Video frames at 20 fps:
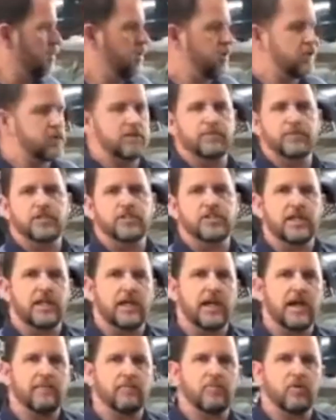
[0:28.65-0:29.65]
hook the
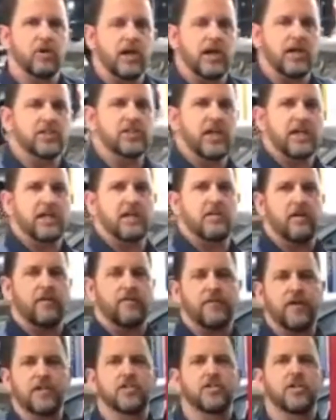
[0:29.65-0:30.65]
machine up. We're going to check your
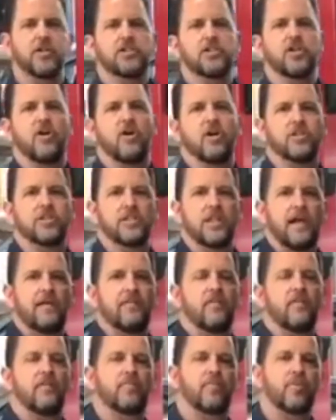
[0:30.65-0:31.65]
refrigerant charge
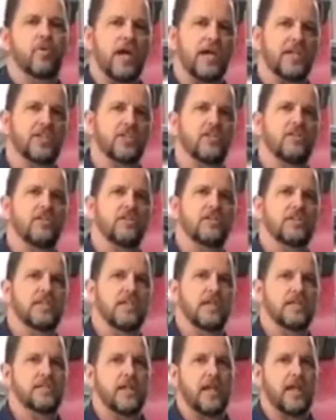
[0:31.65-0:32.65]
level, pressures,
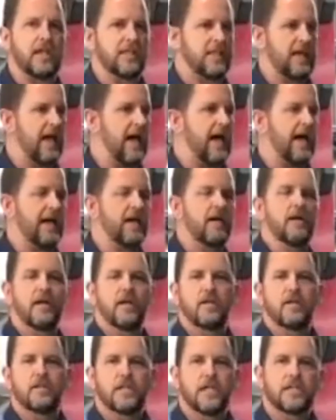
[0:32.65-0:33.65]
things like that.
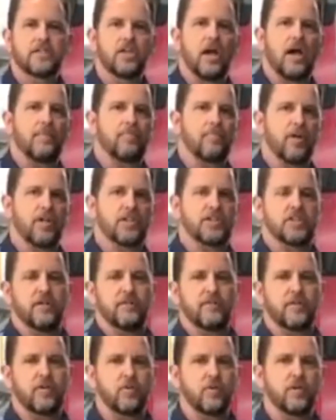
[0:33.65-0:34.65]
Check the operation
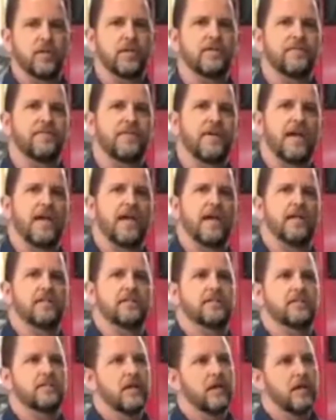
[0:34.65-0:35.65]
of cooling
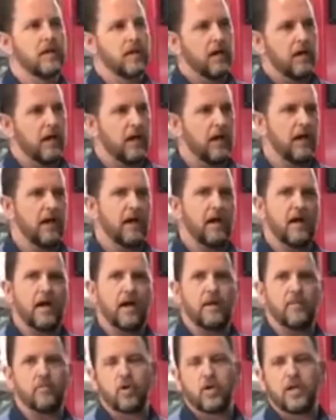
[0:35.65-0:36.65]
fans.
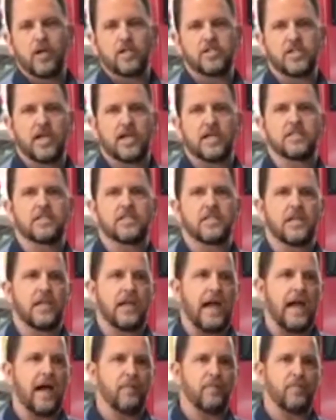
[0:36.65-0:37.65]
We're going to check and
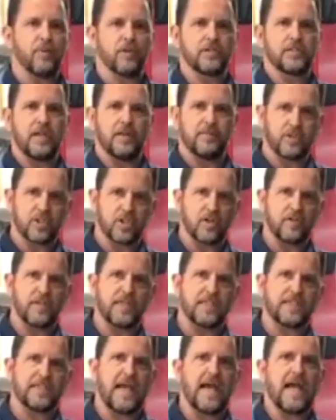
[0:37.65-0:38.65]
see output temperature of
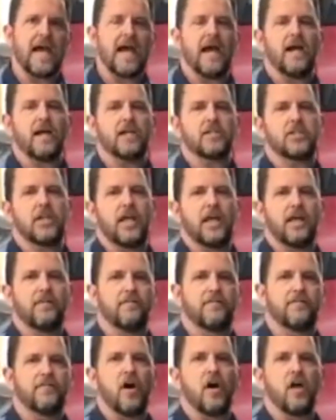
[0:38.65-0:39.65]
the dash
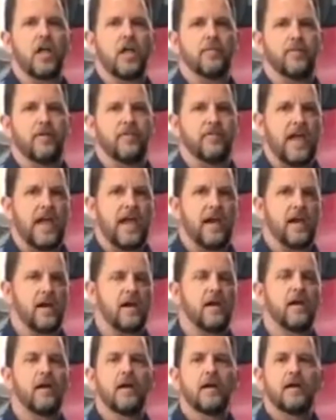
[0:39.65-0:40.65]
and volume of
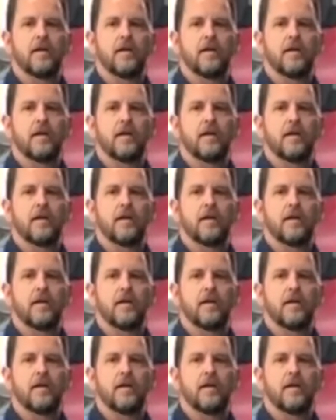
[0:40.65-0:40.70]
air.